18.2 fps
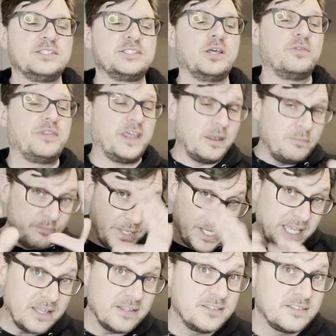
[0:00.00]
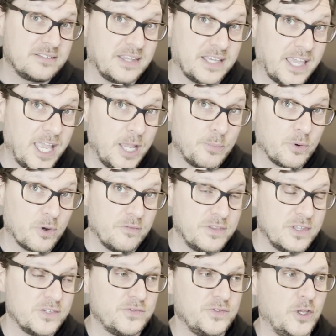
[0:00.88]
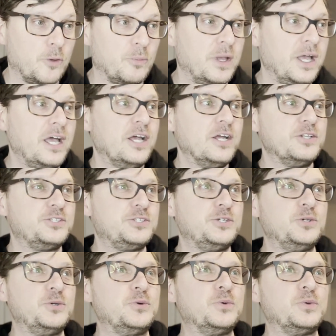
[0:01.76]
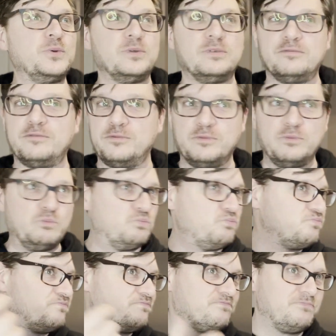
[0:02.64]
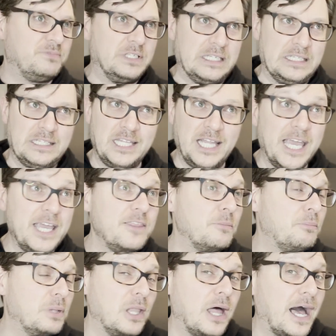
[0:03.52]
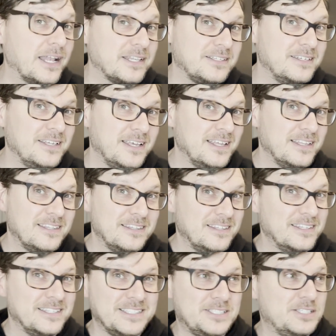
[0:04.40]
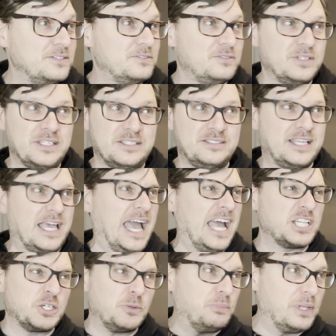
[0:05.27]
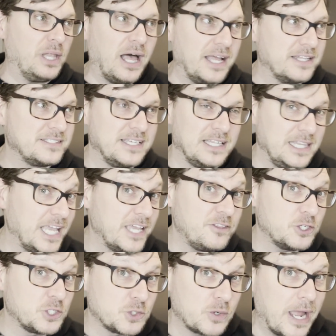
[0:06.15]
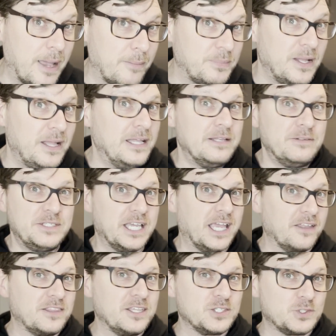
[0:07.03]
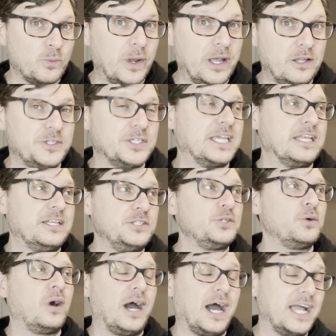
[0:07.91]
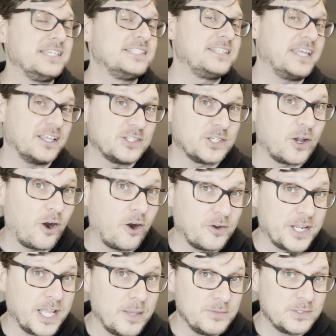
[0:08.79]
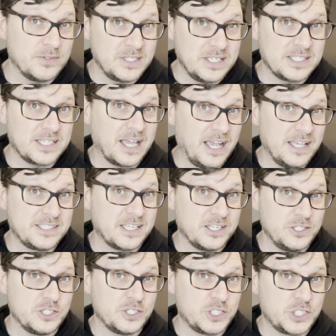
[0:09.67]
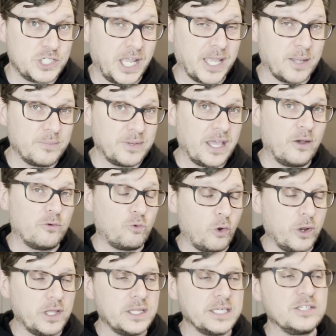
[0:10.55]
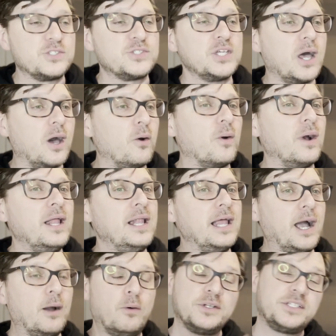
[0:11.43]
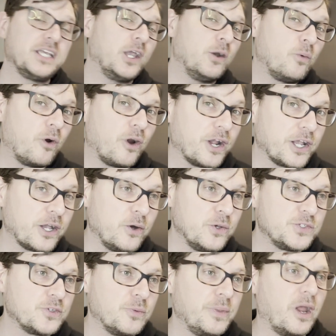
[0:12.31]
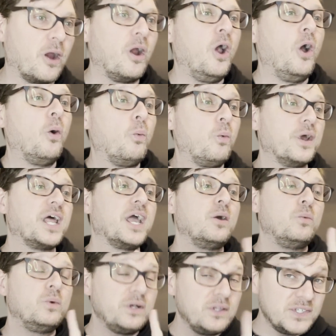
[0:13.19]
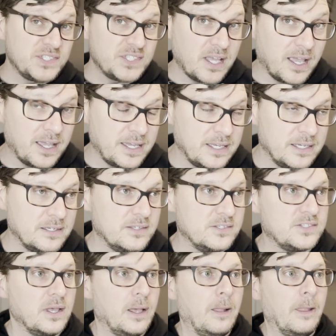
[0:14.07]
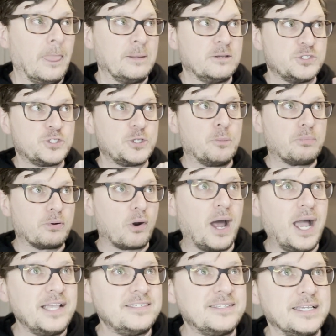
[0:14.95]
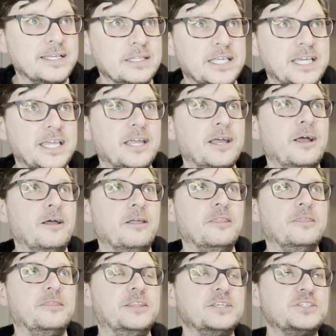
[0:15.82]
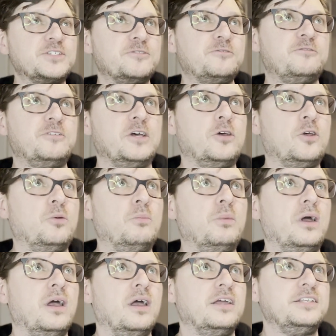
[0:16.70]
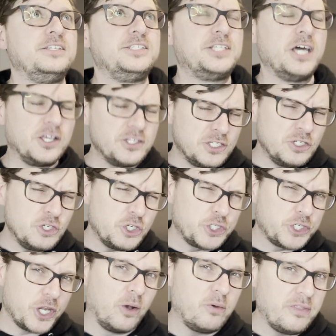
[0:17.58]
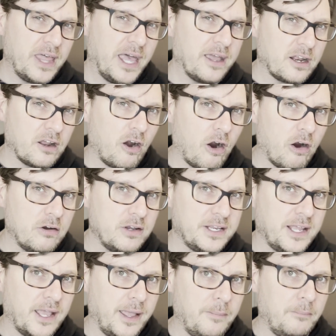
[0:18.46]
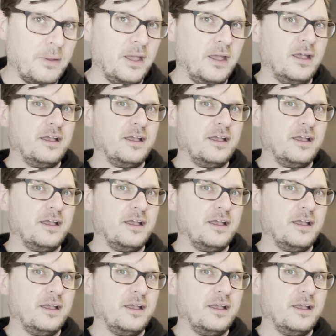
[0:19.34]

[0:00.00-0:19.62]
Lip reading: So then begins the caper of this film to lay the plot, to hatch a plot, to lay the trap, to get this whale, to get into a high-stakes card game so these guys can just shake him down royally. So, I won't tell you where it goes from there. What I will say is, surprisingly, this film doesn't show that card game.